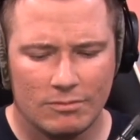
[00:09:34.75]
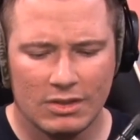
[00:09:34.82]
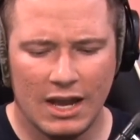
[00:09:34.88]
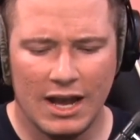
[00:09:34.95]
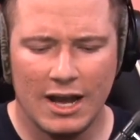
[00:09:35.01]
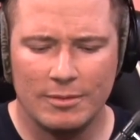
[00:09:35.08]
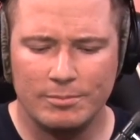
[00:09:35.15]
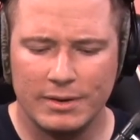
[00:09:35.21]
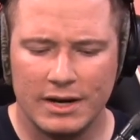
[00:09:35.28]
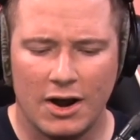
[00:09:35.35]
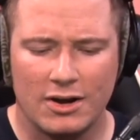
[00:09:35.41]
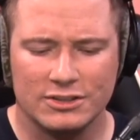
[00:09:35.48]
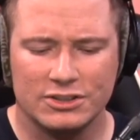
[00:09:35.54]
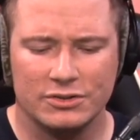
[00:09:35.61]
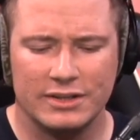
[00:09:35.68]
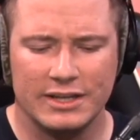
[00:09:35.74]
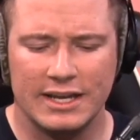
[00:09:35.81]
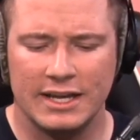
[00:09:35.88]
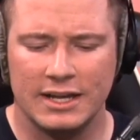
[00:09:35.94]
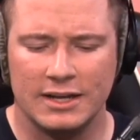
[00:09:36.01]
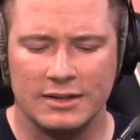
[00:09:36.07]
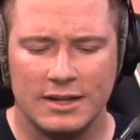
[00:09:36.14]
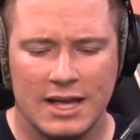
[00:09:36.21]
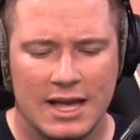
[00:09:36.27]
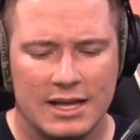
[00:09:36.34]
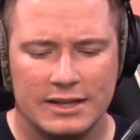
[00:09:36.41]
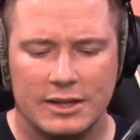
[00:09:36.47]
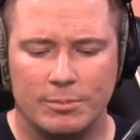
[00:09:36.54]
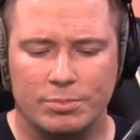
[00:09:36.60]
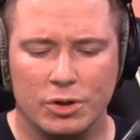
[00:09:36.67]
But also the
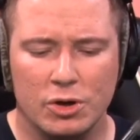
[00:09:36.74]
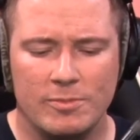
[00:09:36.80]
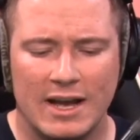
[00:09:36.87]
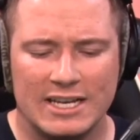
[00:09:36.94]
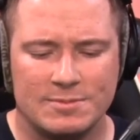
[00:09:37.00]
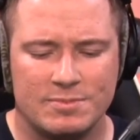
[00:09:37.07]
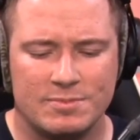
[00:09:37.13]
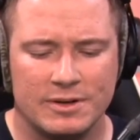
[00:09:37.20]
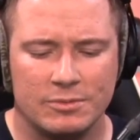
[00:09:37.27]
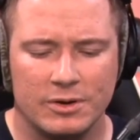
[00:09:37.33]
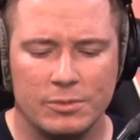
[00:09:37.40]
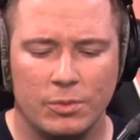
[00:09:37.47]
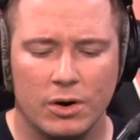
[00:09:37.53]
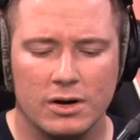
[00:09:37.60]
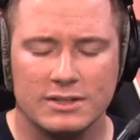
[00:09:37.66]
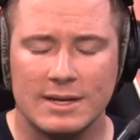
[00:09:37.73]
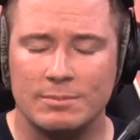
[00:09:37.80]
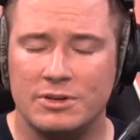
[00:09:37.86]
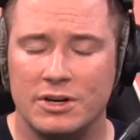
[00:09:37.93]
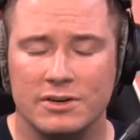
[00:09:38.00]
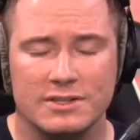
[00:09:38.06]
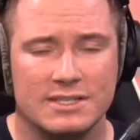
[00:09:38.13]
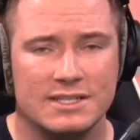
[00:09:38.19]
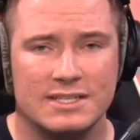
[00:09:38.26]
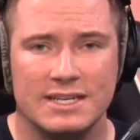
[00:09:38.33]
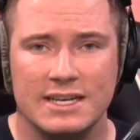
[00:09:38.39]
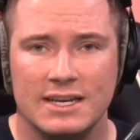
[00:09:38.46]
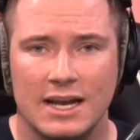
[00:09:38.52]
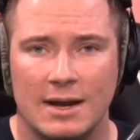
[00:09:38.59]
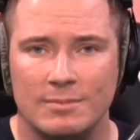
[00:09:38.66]
The Bloom has been reworked. I'm curious to
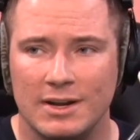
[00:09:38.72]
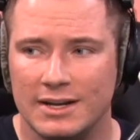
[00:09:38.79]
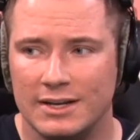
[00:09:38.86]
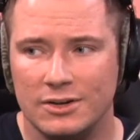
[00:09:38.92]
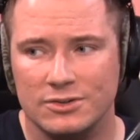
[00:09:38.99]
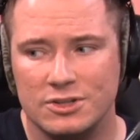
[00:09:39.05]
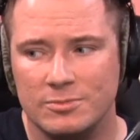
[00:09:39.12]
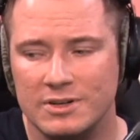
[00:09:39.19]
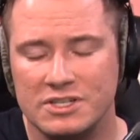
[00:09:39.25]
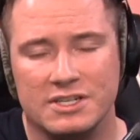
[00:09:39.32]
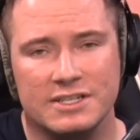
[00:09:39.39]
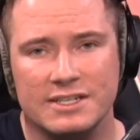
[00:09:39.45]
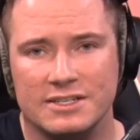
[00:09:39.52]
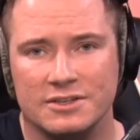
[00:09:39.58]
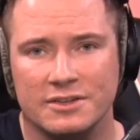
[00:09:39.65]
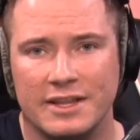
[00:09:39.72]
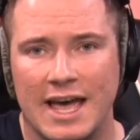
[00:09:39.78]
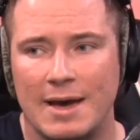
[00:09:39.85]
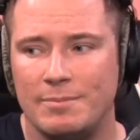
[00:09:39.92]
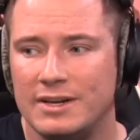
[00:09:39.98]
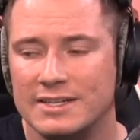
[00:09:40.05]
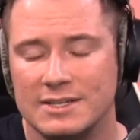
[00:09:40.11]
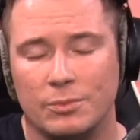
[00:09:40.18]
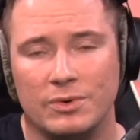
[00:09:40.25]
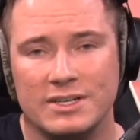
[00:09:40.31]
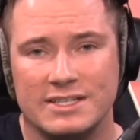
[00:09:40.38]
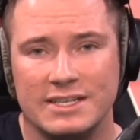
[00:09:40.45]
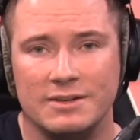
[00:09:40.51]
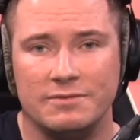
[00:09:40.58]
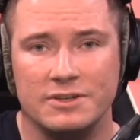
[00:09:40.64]
see. I'm not going to go too much into detail on that because I want
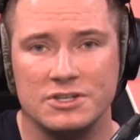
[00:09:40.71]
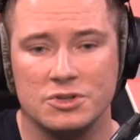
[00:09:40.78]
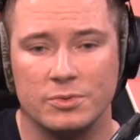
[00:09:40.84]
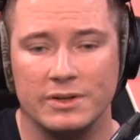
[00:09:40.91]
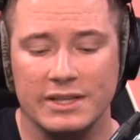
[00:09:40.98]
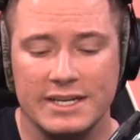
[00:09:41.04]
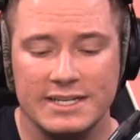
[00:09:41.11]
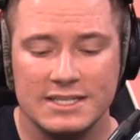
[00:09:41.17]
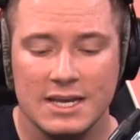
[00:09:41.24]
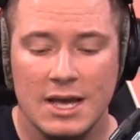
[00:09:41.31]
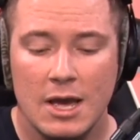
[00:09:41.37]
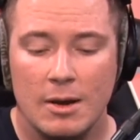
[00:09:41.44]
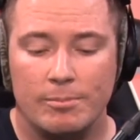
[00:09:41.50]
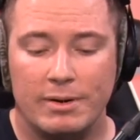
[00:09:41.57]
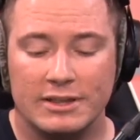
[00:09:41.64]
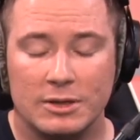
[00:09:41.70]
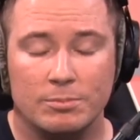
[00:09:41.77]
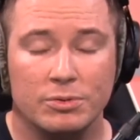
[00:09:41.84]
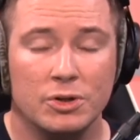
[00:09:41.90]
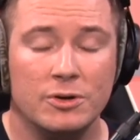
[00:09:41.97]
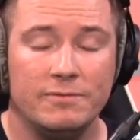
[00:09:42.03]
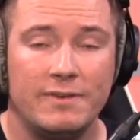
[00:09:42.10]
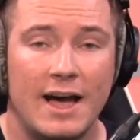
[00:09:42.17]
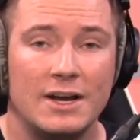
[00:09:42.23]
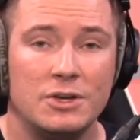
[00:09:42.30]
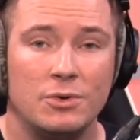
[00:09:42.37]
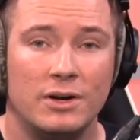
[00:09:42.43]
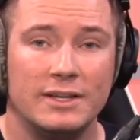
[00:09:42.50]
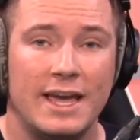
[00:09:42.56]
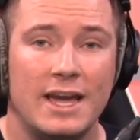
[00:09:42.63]
to see an official release. But the Bloom
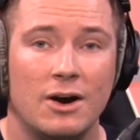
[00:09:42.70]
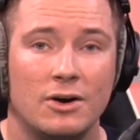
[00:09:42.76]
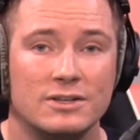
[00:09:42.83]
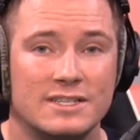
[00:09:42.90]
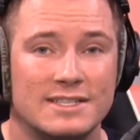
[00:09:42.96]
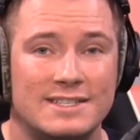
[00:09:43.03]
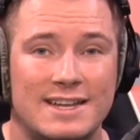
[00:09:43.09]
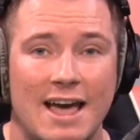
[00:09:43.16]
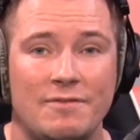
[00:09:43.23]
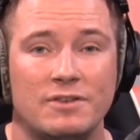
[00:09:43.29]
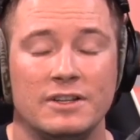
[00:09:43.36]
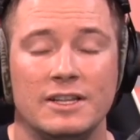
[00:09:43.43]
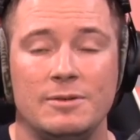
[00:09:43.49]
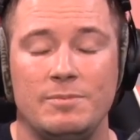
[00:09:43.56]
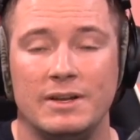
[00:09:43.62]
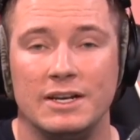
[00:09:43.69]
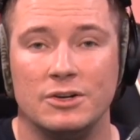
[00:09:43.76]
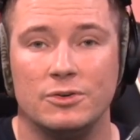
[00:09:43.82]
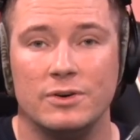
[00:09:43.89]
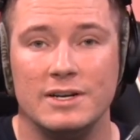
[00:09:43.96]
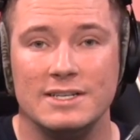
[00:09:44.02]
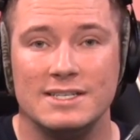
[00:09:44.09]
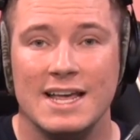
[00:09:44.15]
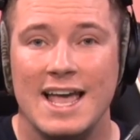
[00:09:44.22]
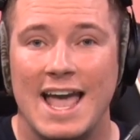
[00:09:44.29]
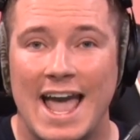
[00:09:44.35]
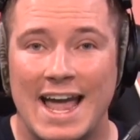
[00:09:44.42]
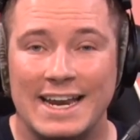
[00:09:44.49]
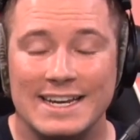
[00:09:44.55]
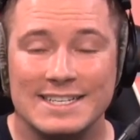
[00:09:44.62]
value on the ARs has definitely been increased,
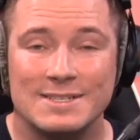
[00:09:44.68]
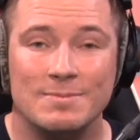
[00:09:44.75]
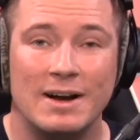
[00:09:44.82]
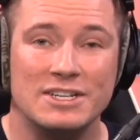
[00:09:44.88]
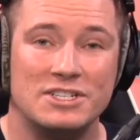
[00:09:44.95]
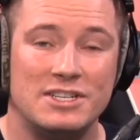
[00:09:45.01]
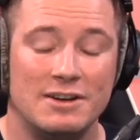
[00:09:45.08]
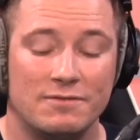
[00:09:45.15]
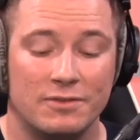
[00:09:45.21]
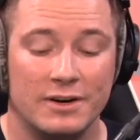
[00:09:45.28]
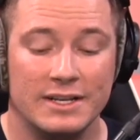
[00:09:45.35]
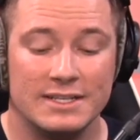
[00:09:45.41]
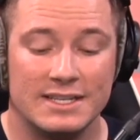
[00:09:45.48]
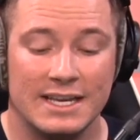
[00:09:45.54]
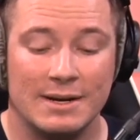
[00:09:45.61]
and it is much different.